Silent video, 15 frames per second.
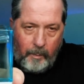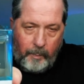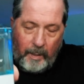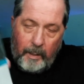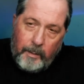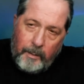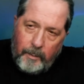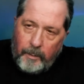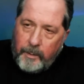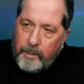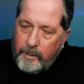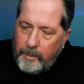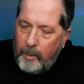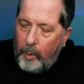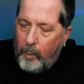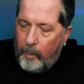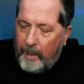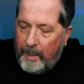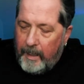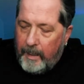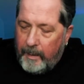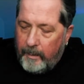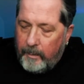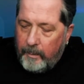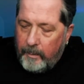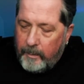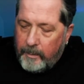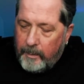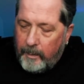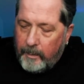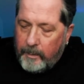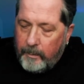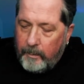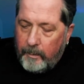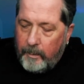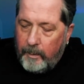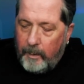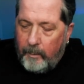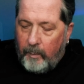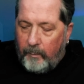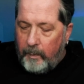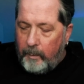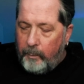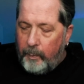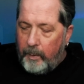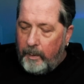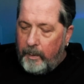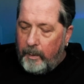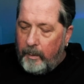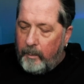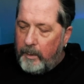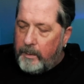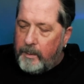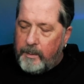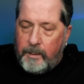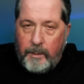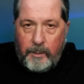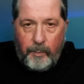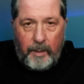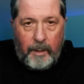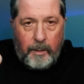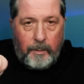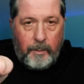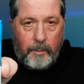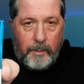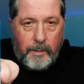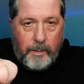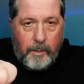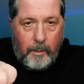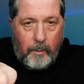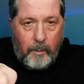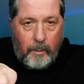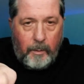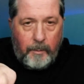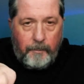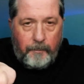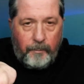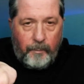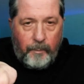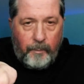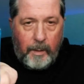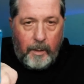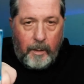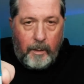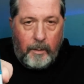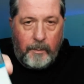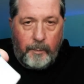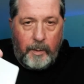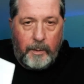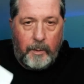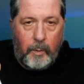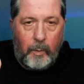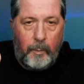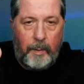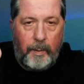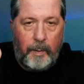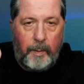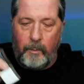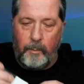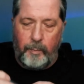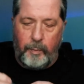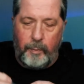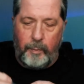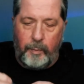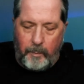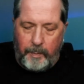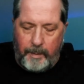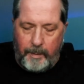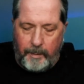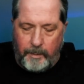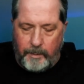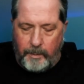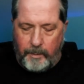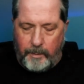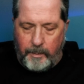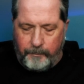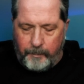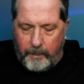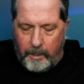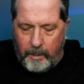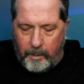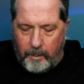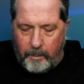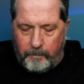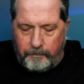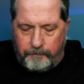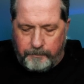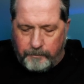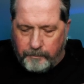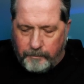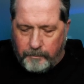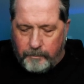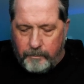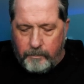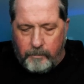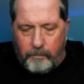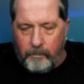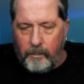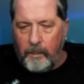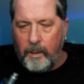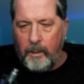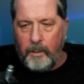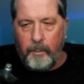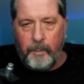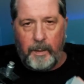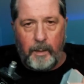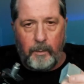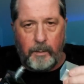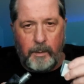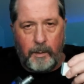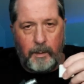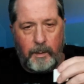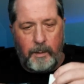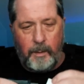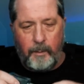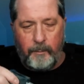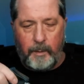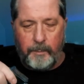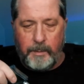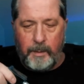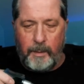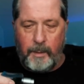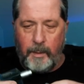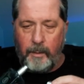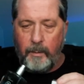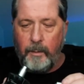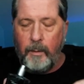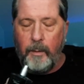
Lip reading: Bogner Snowman is actually the name of it, but it just says Bogner Snow on it. And it's a pretty cool bottle, pretty cool packaging. And the bottle's like kind of upside down.